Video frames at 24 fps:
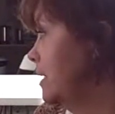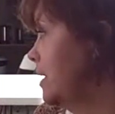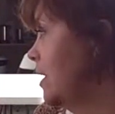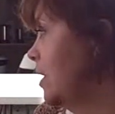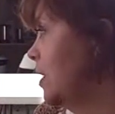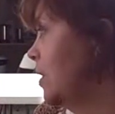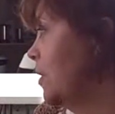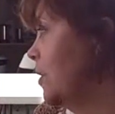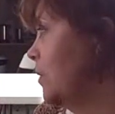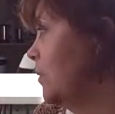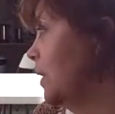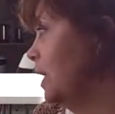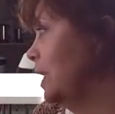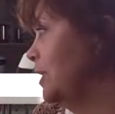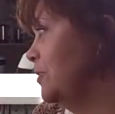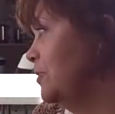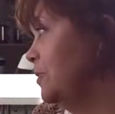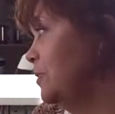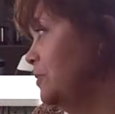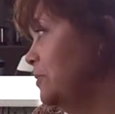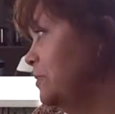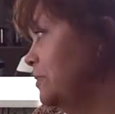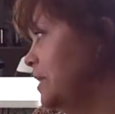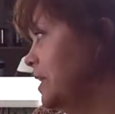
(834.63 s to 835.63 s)
Oh, I
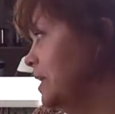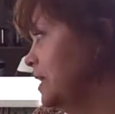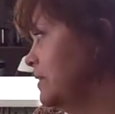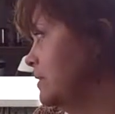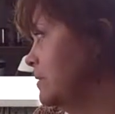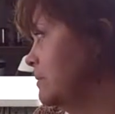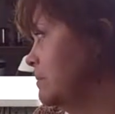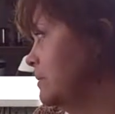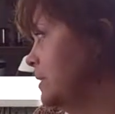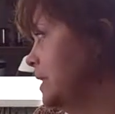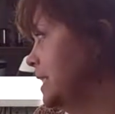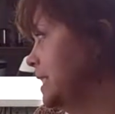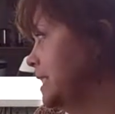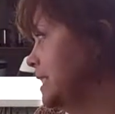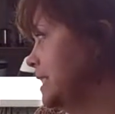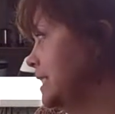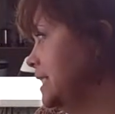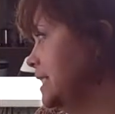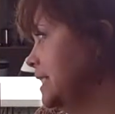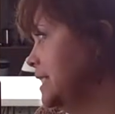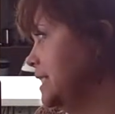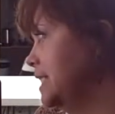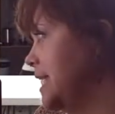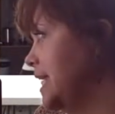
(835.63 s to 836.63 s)
do think the
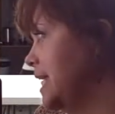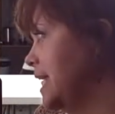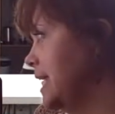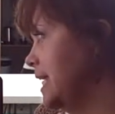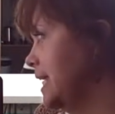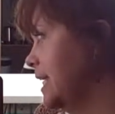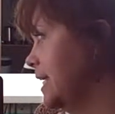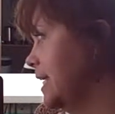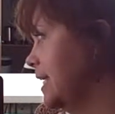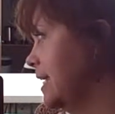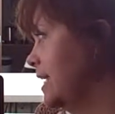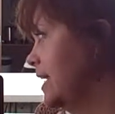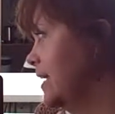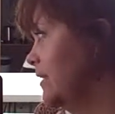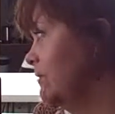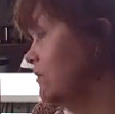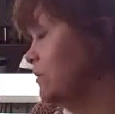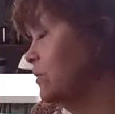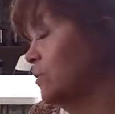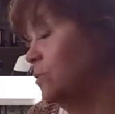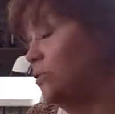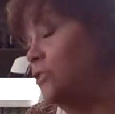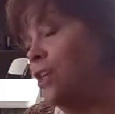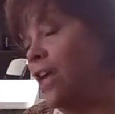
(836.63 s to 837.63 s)
pleasantest thing
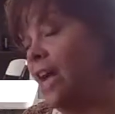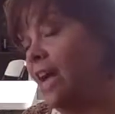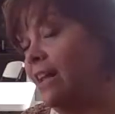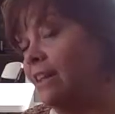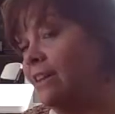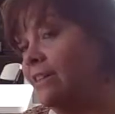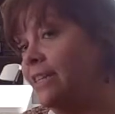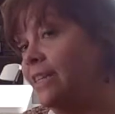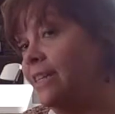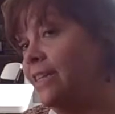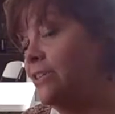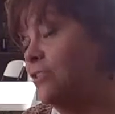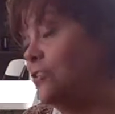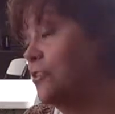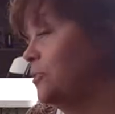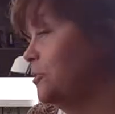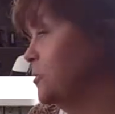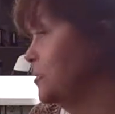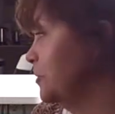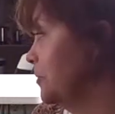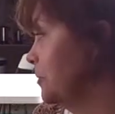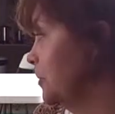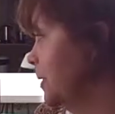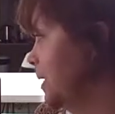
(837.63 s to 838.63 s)
ever a child can
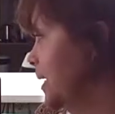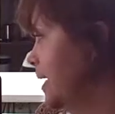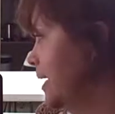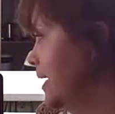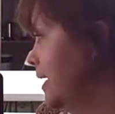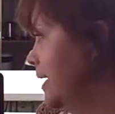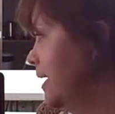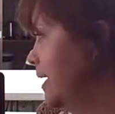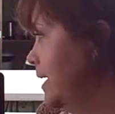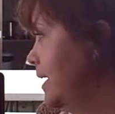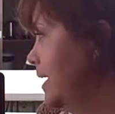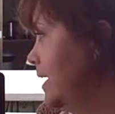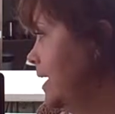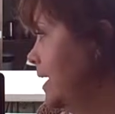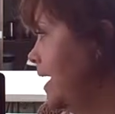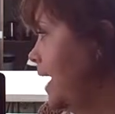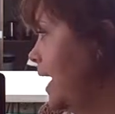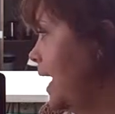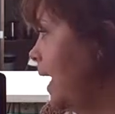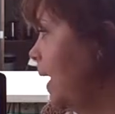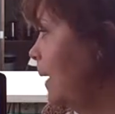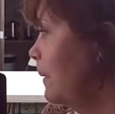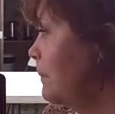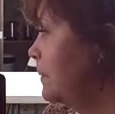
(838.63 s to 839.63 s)
do.
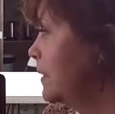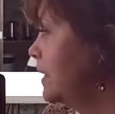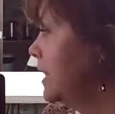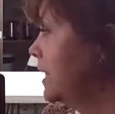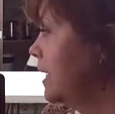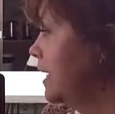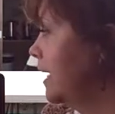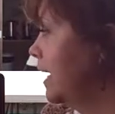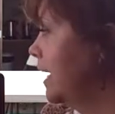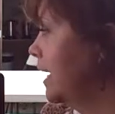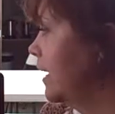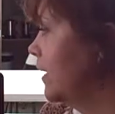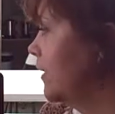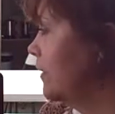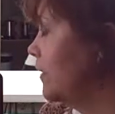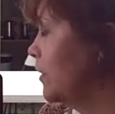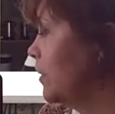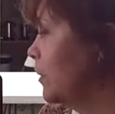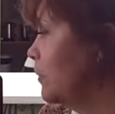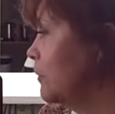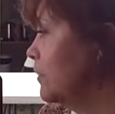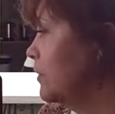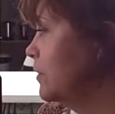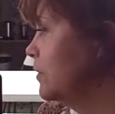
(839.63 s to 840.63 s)
Up in the air and
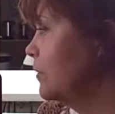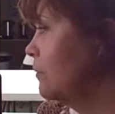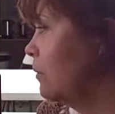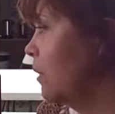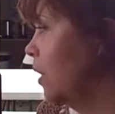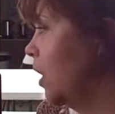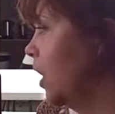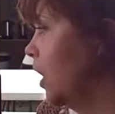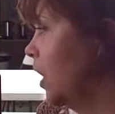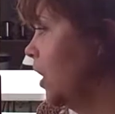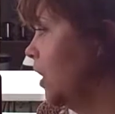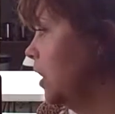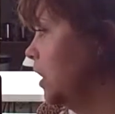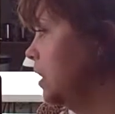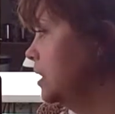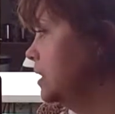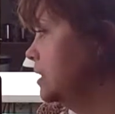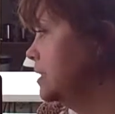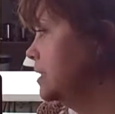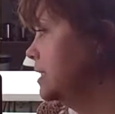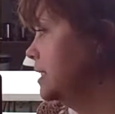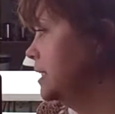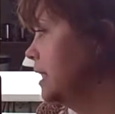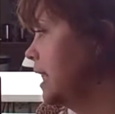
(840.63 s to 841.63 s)
over the wall,
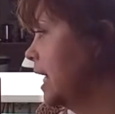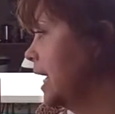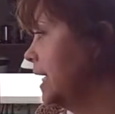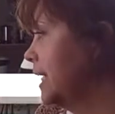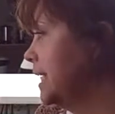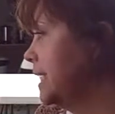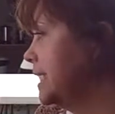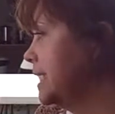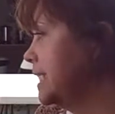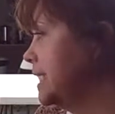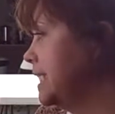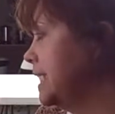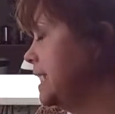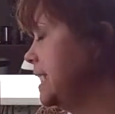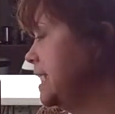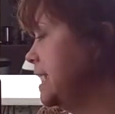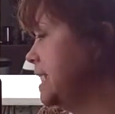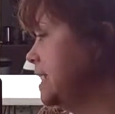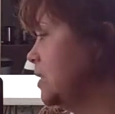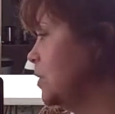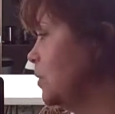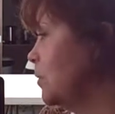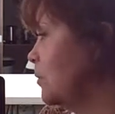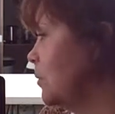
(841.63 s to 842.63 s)
till I can see so